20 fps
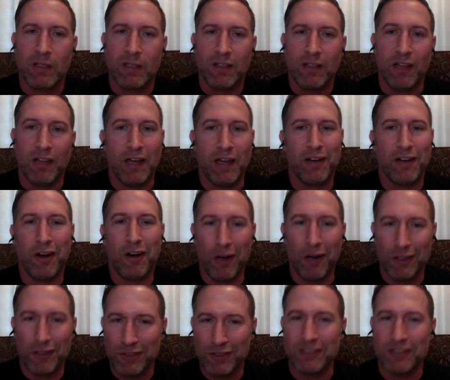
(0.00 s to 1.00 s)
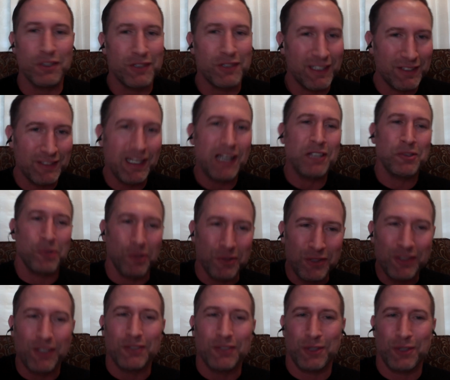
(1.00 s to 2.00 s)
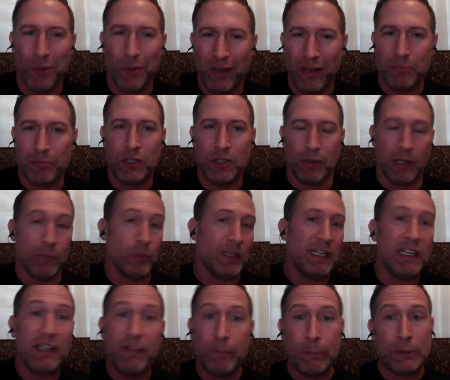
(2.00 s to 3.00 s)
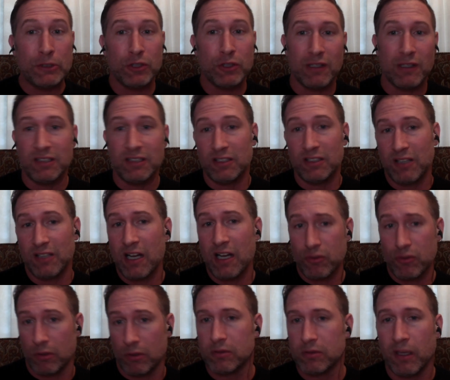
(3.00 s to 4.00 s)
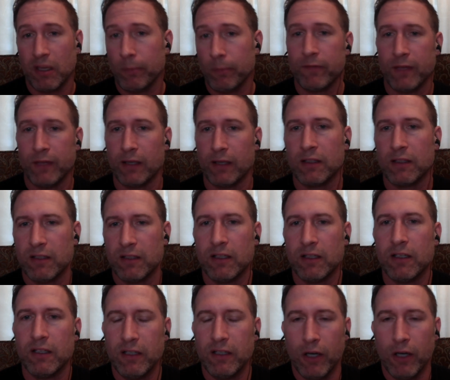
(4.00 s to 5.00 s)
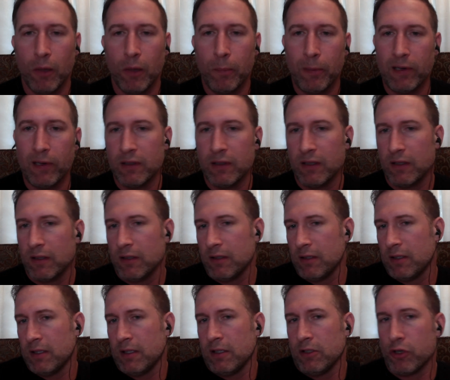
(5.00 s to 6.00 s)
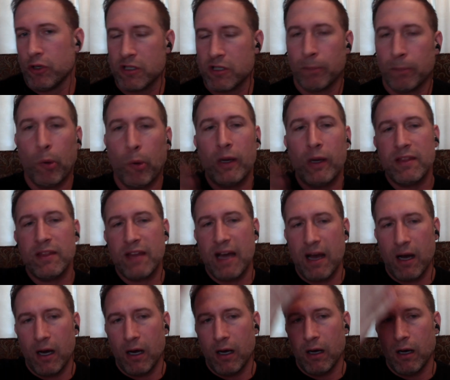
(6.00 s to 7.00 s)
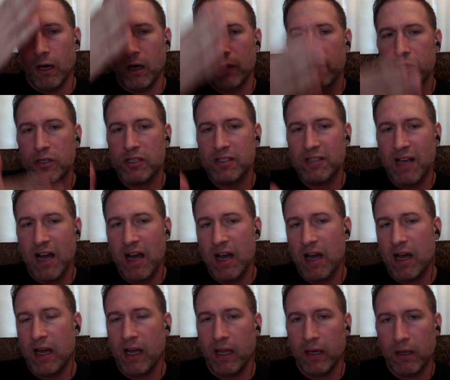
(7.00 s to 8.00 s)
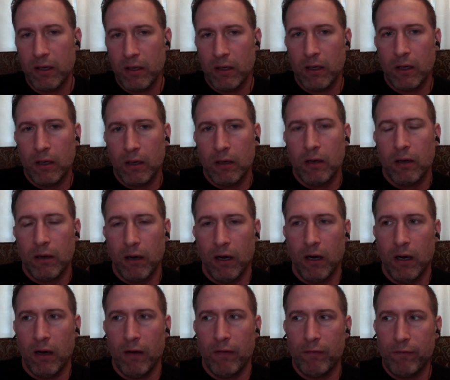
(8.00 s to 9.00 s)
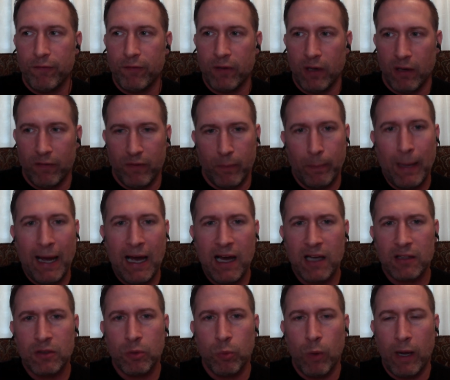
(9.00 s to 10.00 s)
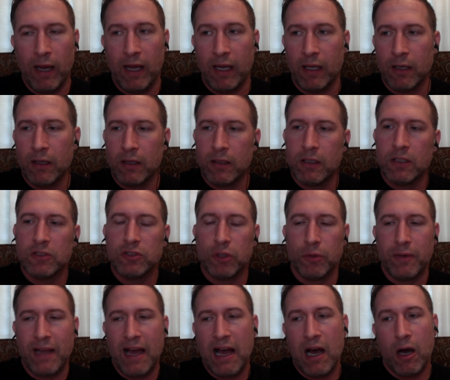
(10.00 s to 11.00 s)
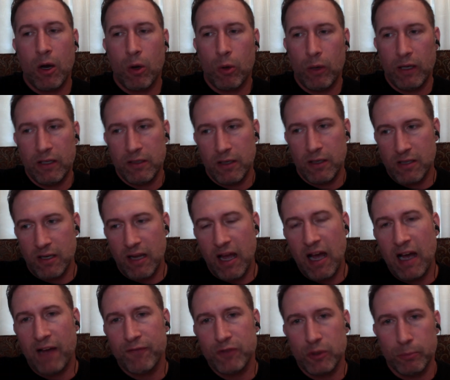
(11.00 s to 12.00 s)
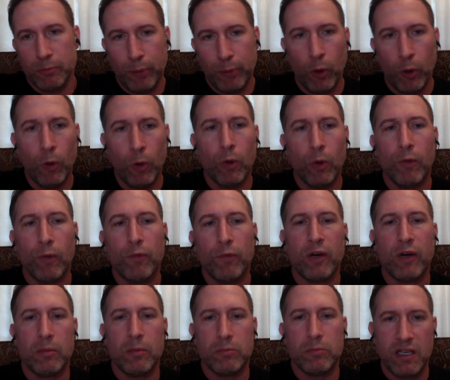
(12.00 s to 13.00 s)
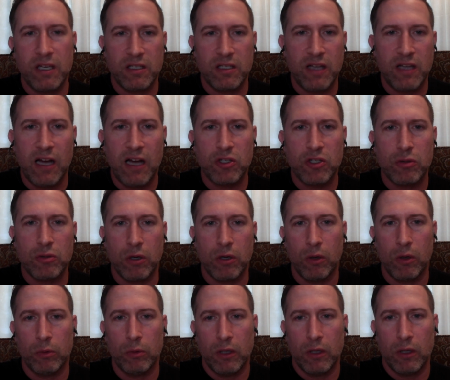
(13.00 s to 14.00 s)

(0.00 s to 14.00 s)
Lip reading: then all of a sudden your testosterone starts going up too. And we didn't even put you on testosterone type of thing, you know, but you're supporting that other side of the pathway. So now it doesn't have to pull from testosterone.